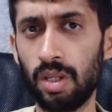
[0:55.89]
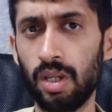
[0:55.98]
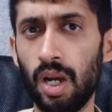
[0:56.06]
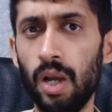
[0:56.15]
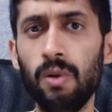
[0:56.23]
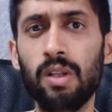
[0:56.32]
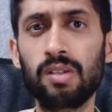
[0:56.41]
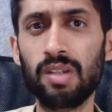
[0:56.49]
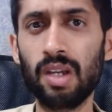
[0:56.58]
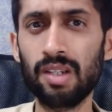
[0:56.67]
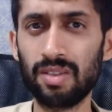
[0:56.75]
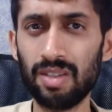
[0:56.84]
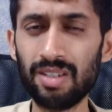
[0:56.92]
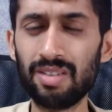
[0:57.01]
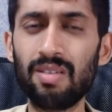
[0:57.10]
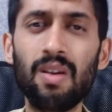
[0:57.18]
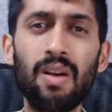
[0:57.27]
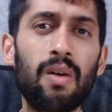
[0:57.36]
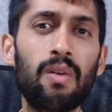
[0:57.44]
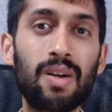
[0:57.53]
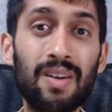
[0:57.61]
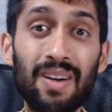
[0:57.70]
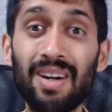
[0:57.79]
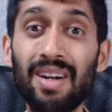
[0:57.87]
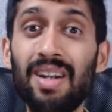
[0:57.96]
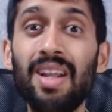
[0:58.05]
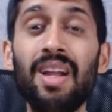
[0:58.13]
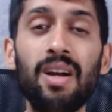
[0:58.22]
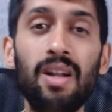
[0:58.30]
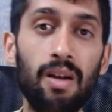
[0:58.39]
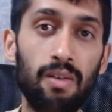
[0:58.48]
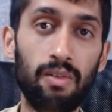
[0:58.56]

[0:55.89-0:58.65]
Ayurveda says these three are critical